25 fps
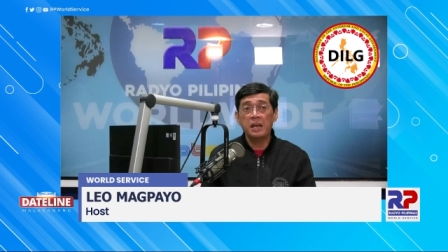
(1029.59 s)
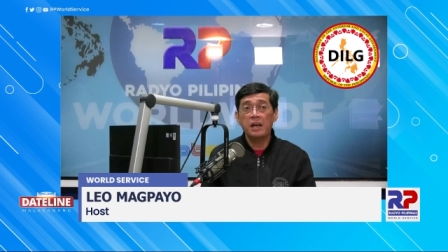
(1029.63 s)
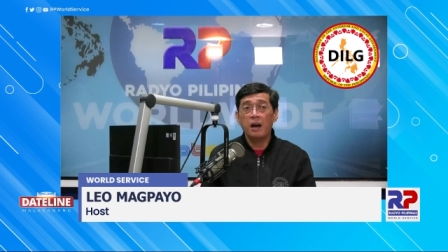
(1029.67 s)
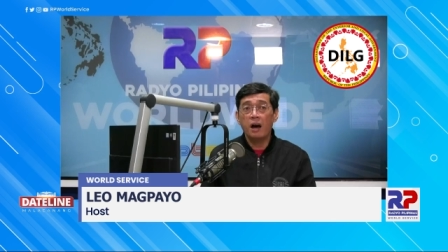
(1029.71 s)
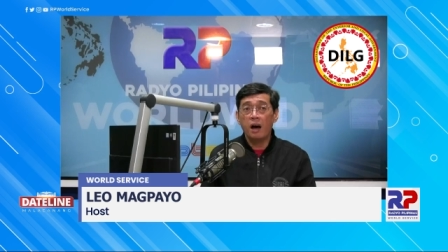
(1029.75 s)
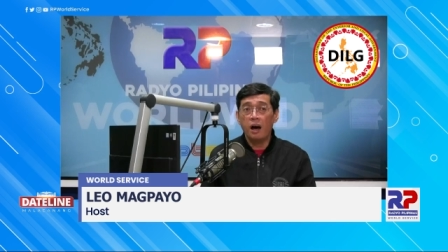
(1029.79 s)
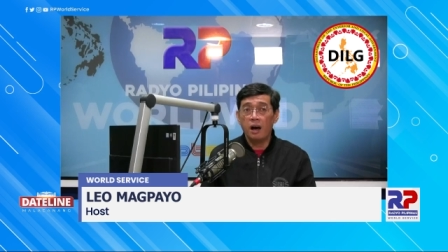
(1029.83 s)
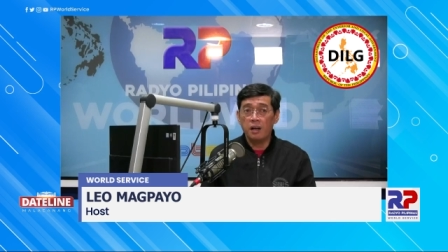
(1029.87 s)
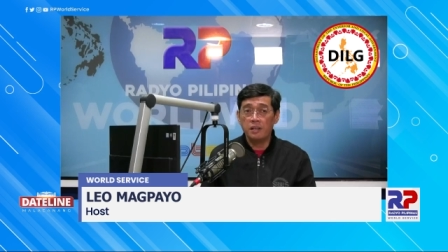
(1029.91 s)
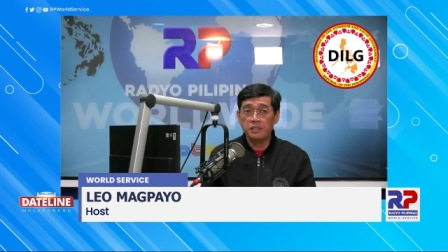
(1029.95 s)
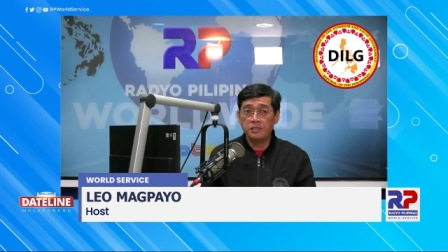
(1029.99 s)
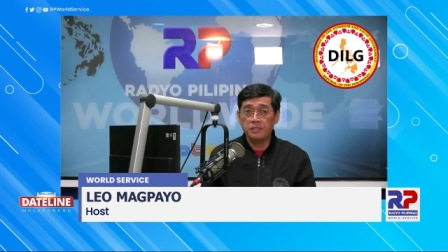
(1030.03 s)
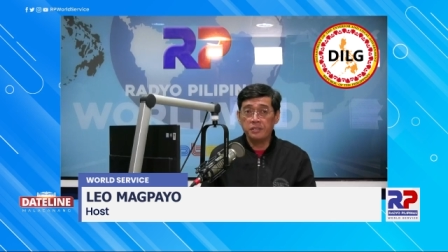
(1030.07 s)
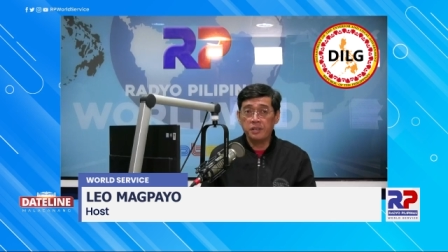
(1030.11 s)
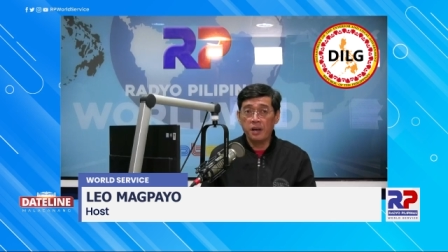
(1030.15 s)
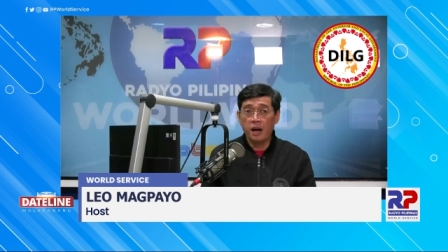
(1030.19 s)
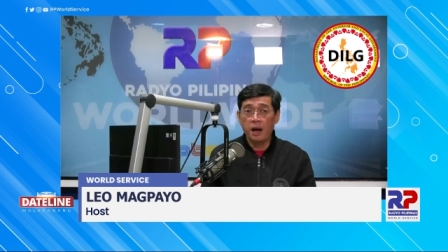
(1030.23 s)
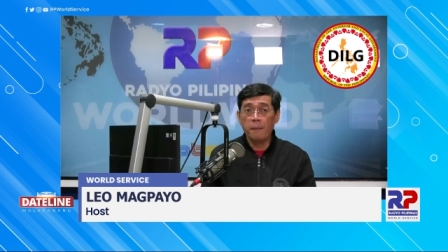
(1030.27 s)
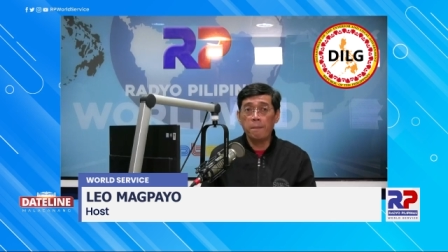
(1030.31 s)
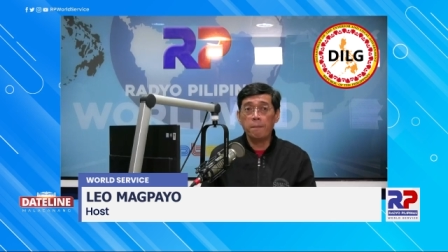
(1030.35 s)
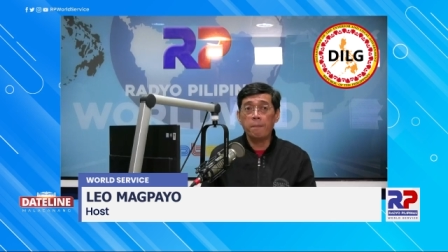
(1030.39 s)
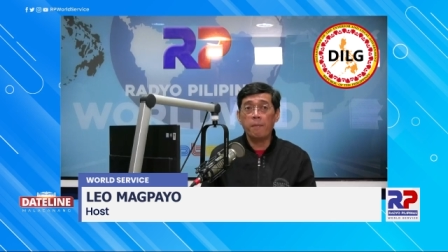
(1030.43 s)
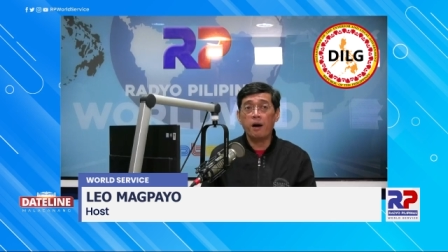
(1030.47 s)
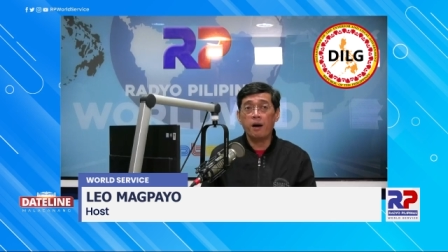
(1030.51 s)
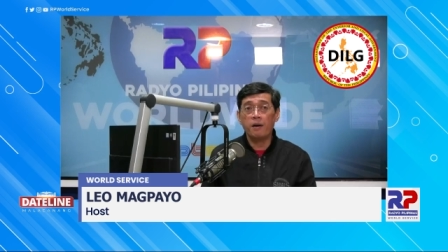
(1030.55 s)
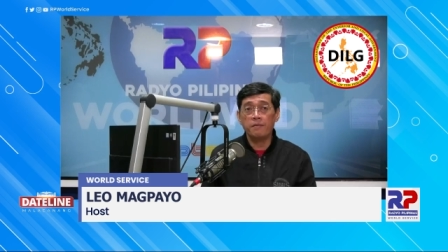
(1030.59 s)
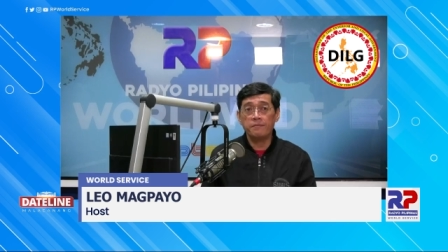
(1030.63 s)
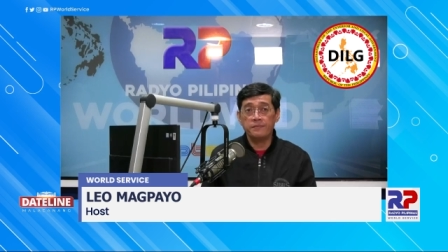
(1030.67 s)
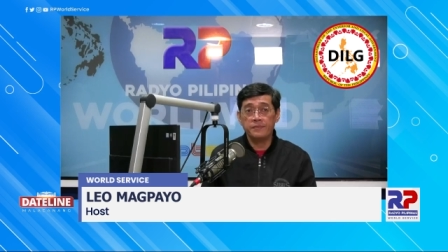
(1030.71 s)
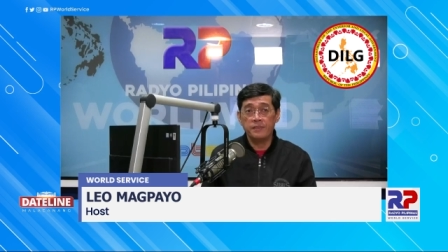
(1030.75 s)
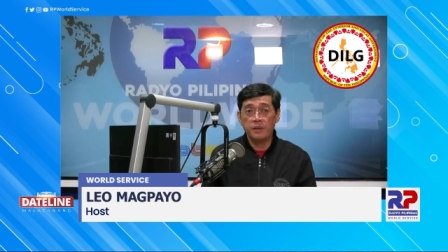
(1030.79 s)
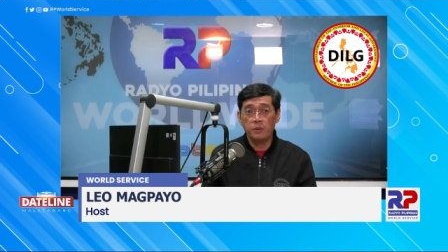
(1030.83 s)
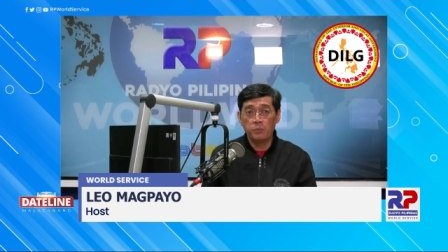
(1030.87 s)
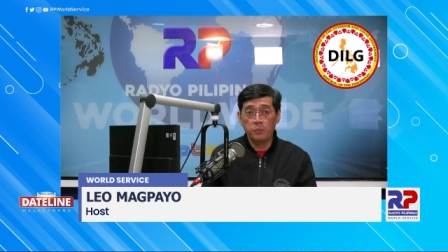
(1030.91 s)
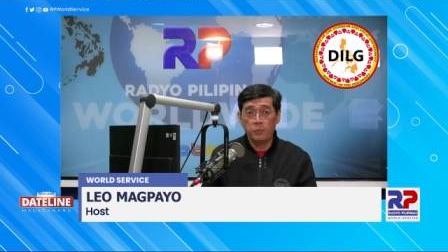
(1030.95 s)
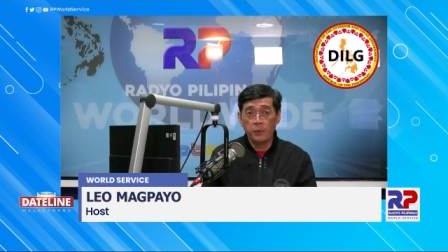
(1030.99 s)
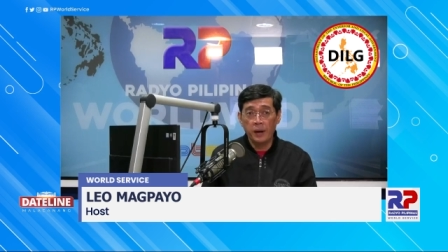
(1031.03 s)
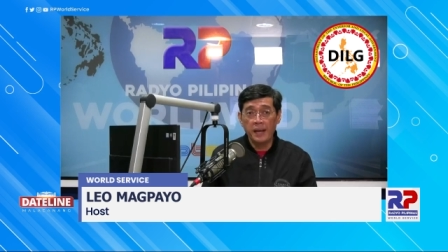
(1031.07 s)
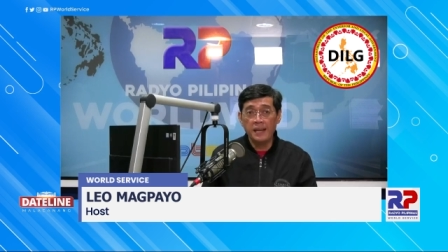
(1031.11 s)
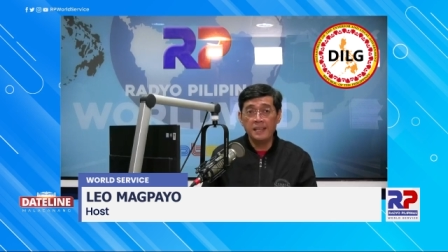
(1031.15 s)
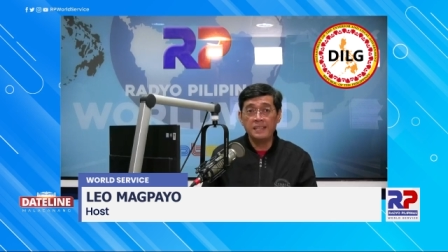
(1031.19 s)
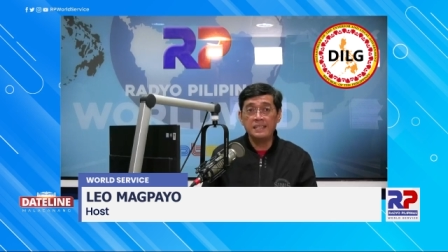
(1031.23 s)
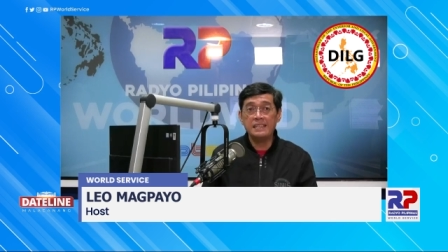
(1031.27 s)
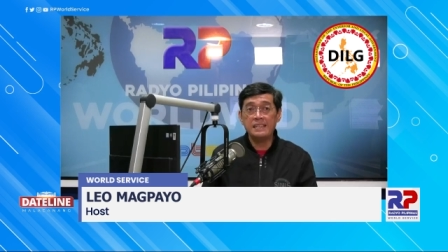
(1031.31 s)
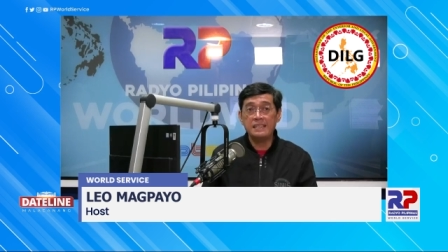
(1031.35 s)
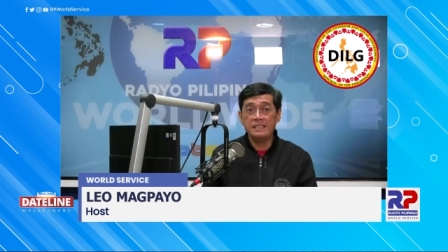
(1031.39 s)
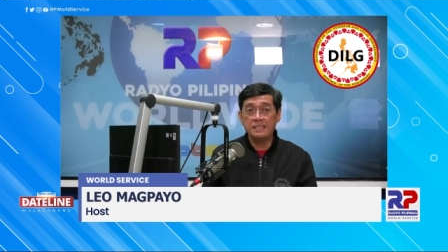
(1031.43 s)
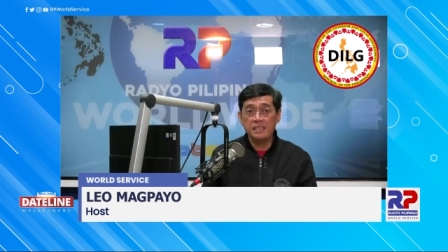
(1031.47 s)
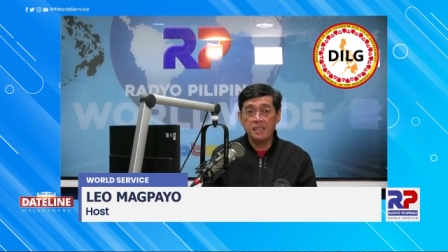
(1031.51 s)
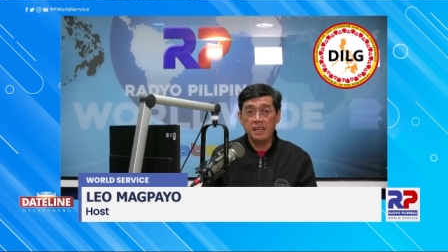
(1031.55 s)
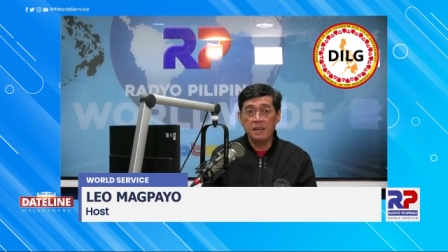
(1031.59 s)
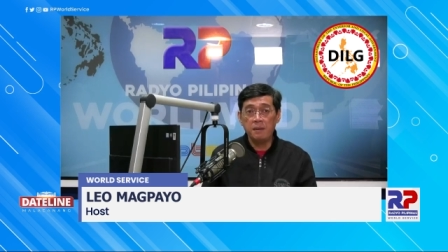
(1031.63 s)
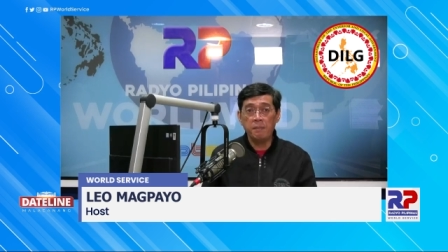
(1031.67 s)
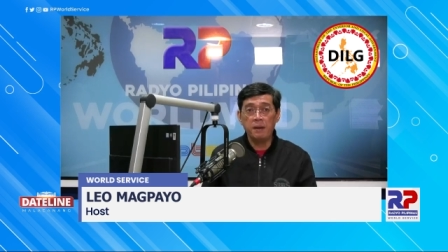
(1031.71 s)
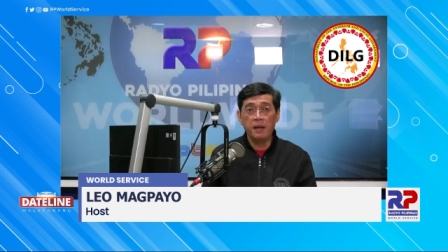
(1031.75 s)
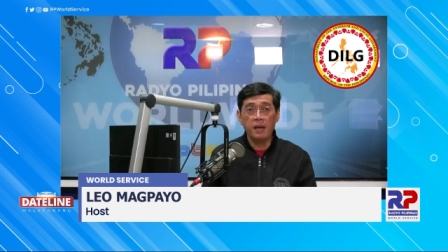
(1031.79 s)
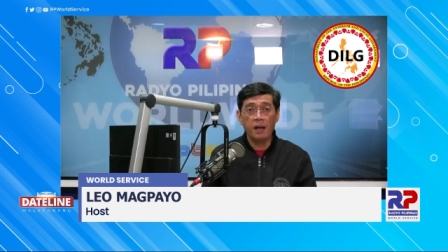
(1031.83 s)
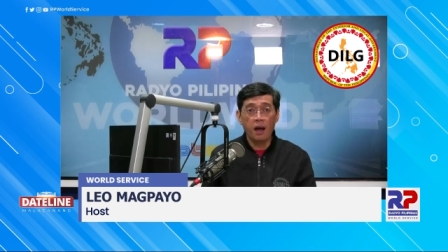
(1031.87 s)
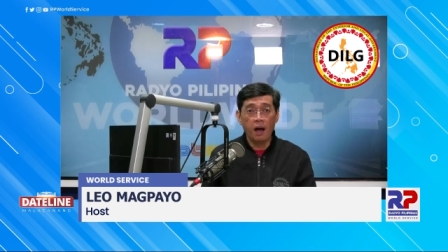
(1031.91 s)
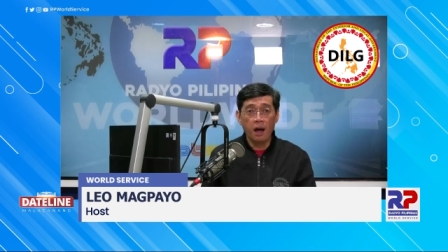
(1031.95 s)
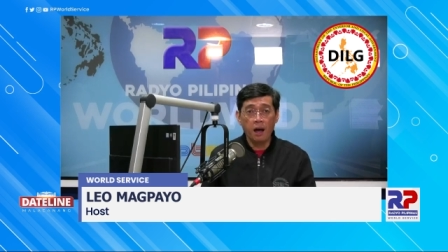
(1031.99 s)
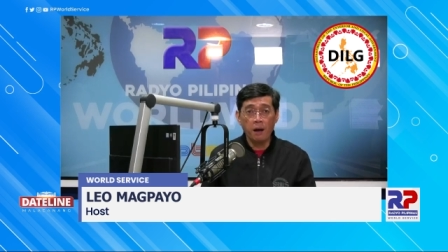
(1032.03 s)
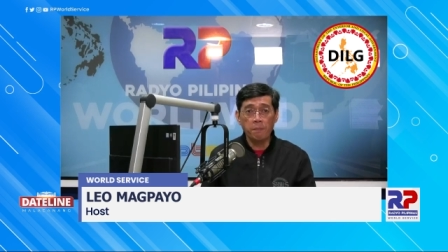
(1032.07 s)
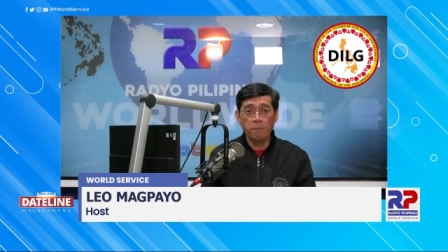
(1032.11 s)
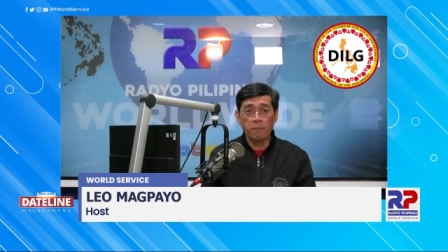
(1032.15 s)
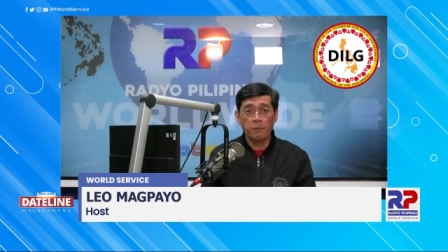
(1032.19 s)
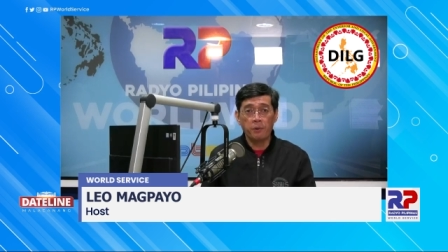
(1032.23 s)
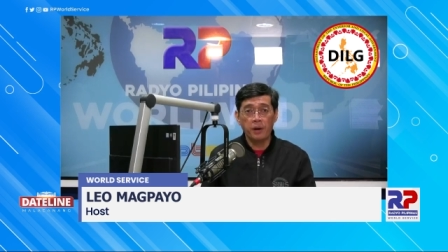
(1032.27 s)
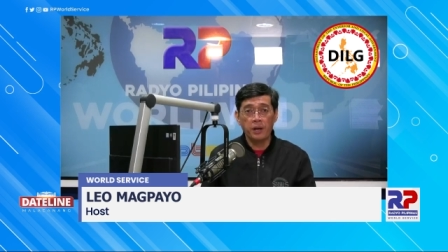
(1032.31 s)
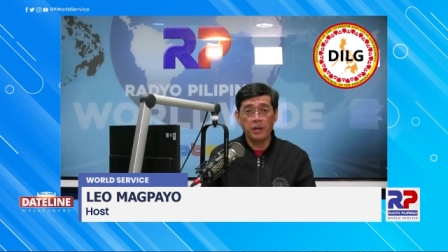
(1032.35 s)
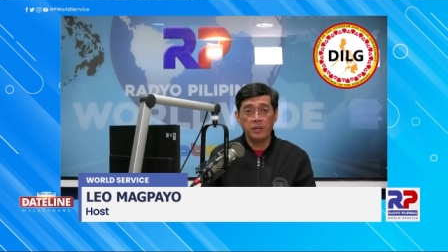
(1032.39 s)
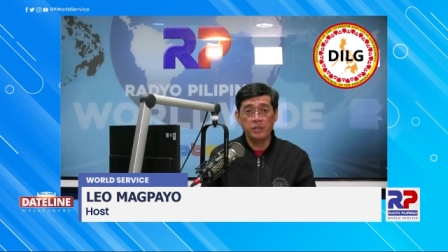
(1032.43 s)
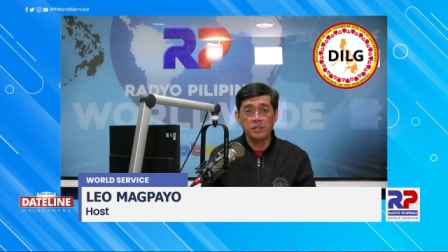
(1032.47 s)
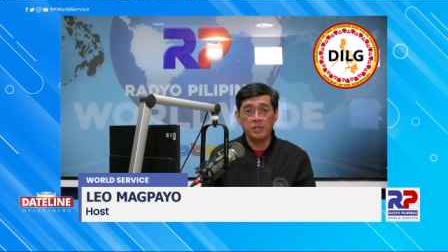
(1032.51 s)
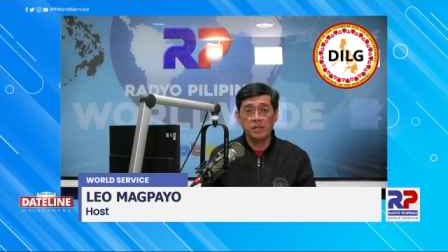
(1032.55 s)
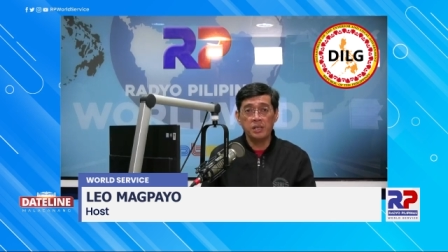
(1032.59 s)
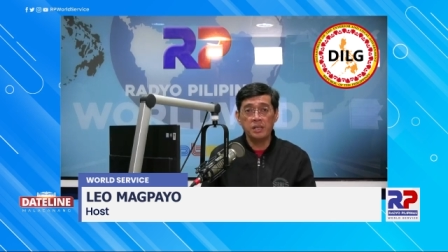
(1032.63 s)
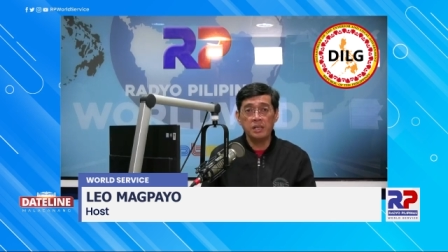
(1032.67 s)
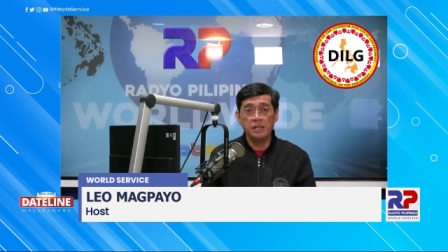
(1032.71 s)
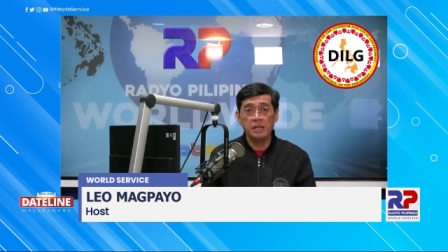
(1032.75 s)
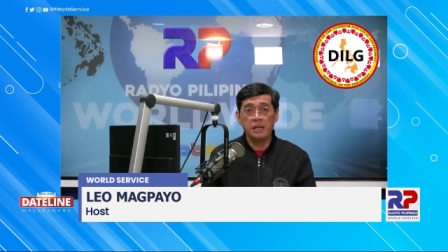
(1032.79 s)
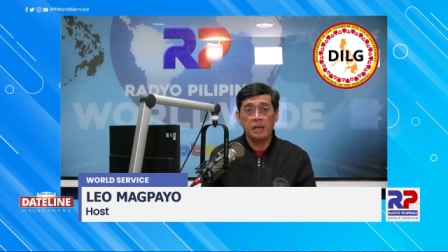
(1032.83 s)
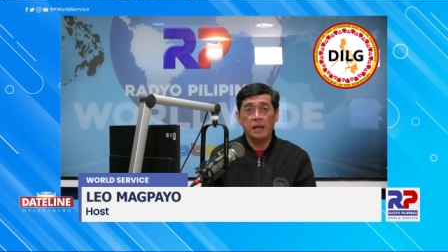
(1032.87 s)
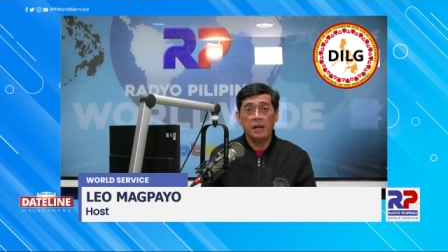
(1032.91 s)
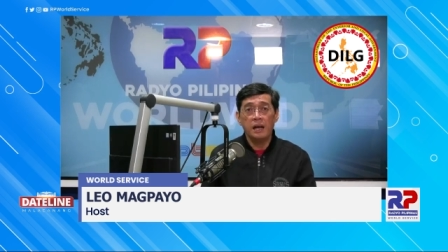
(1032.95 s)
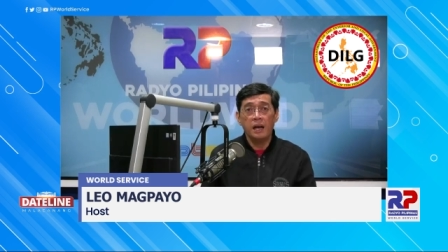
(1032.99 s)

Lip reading: on top of the red teaming operation,